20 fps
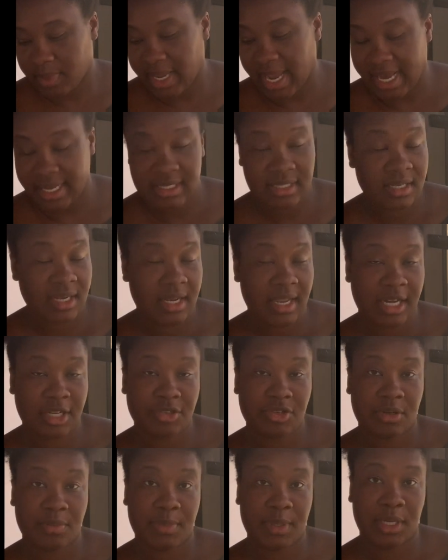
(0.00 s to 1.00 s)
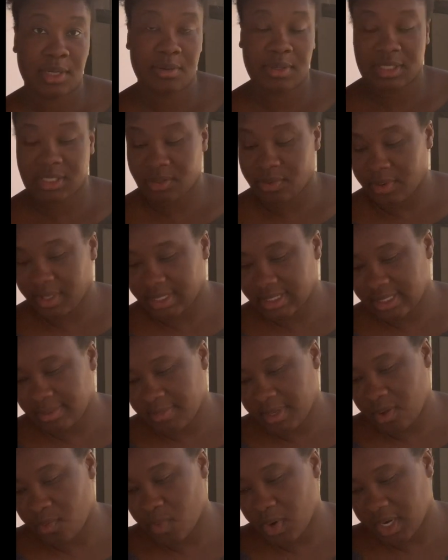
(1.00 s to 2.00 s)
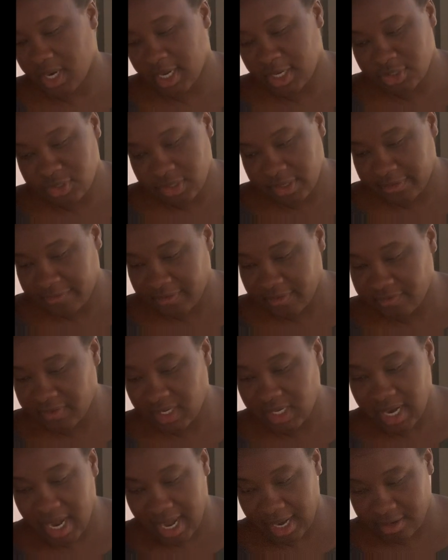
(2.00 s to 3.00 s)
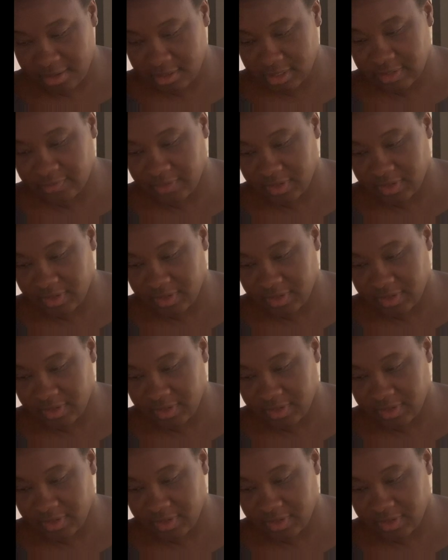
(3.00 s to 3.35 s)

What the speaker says: gas and electric bill is going to be $150